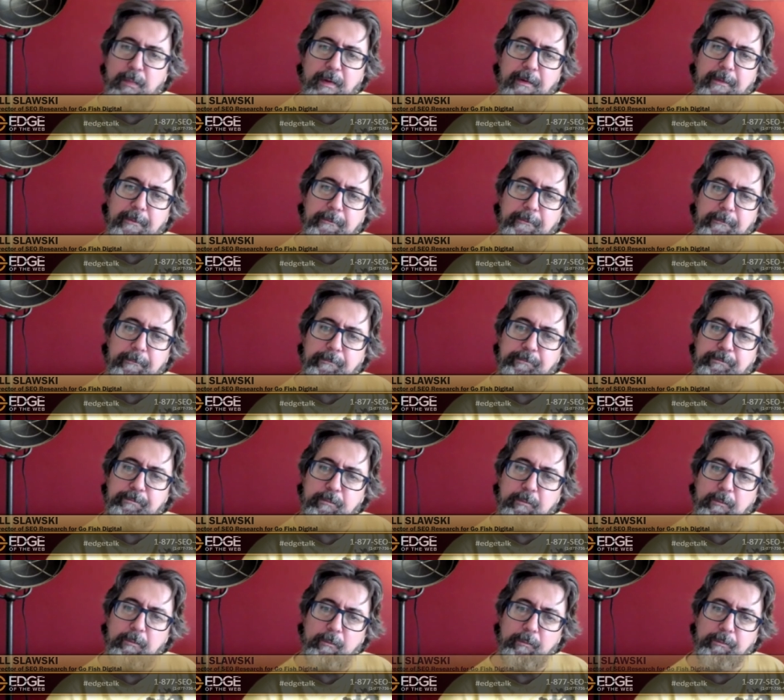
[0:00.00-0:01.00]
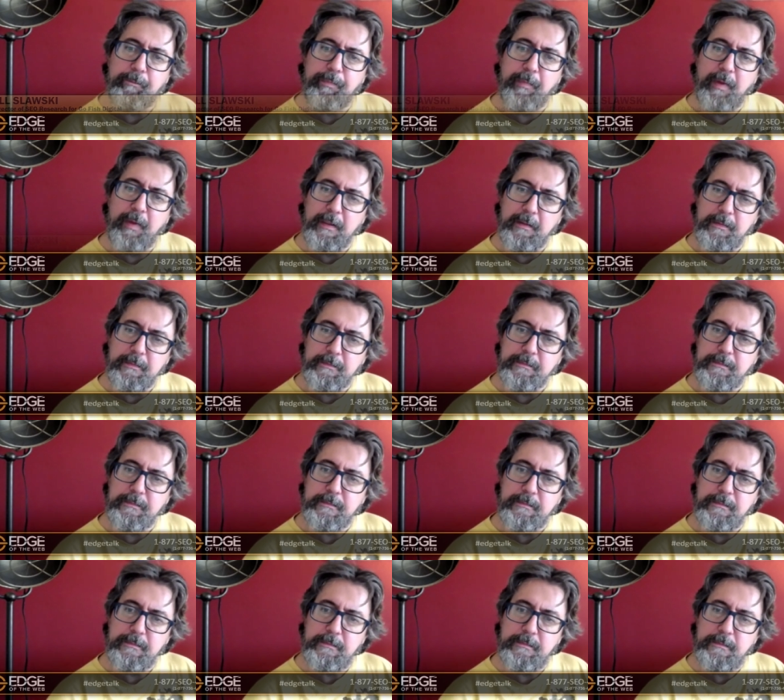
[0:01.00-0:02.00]
great content there. Uh,
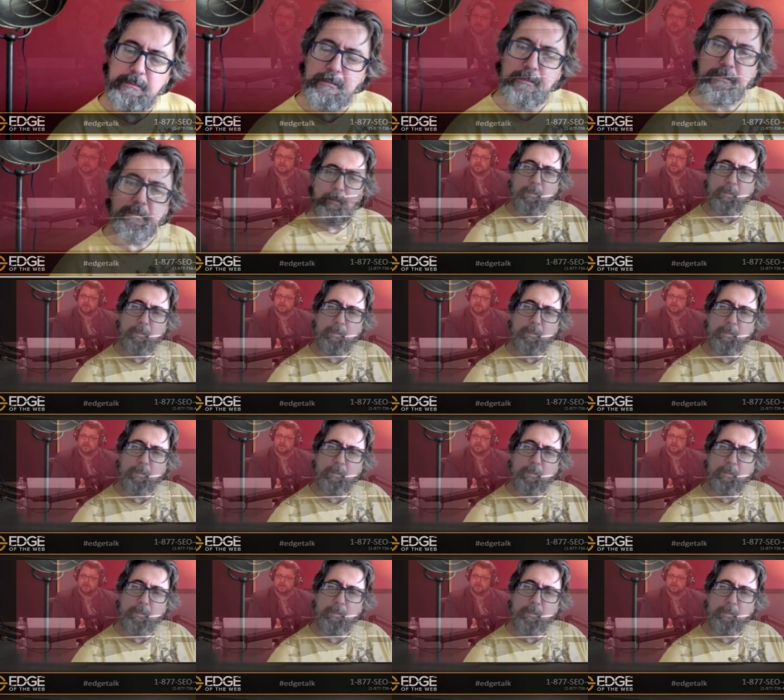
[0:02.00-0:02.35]
are you going